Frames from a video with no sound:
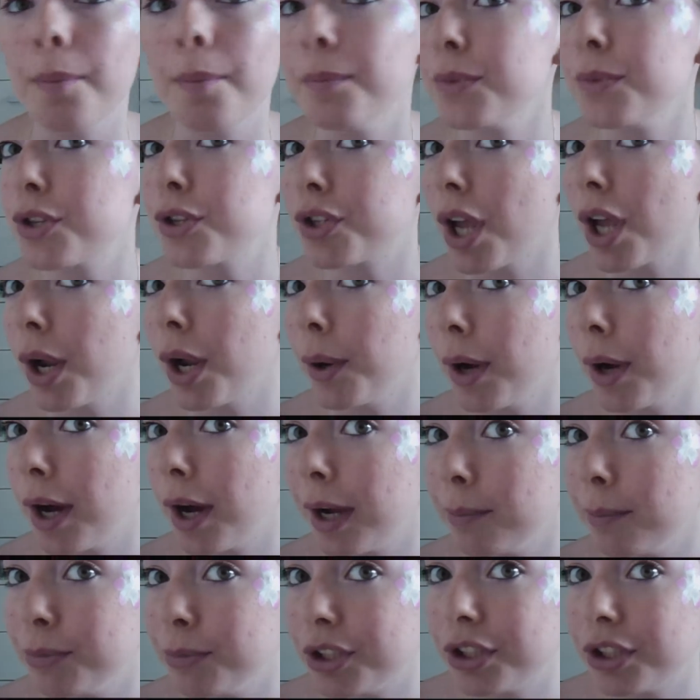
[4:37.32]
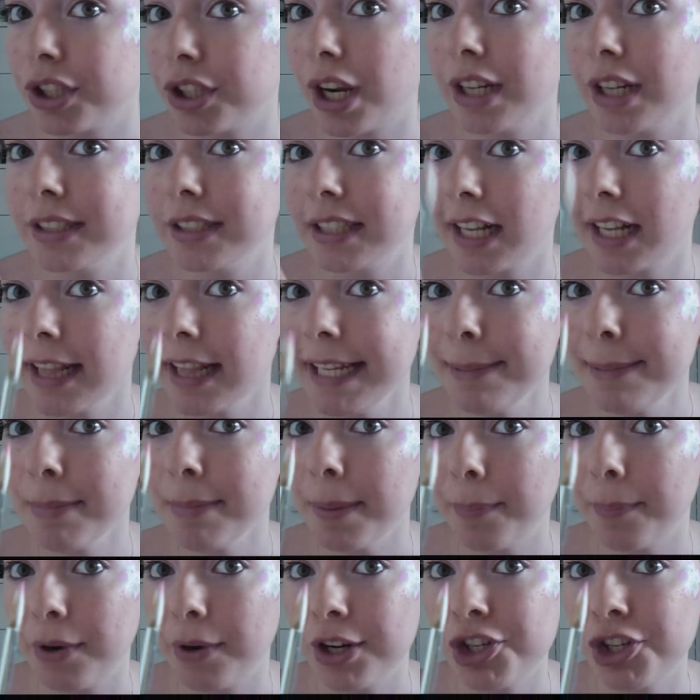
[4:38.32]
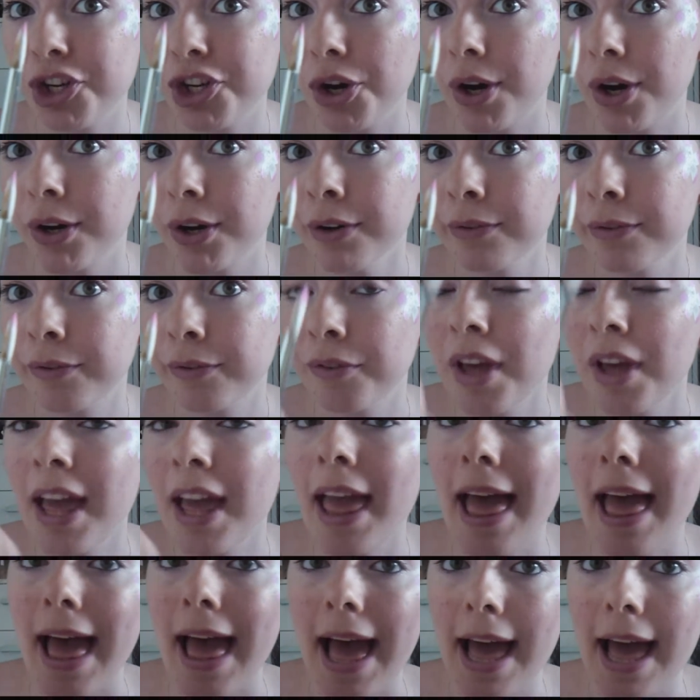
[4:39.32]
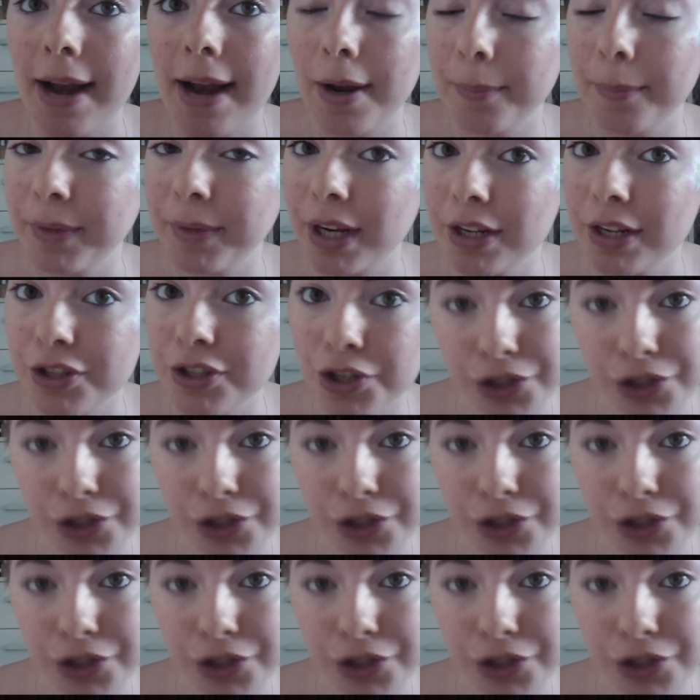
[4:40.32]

So I'm just going to clean my brush off, and I'm going to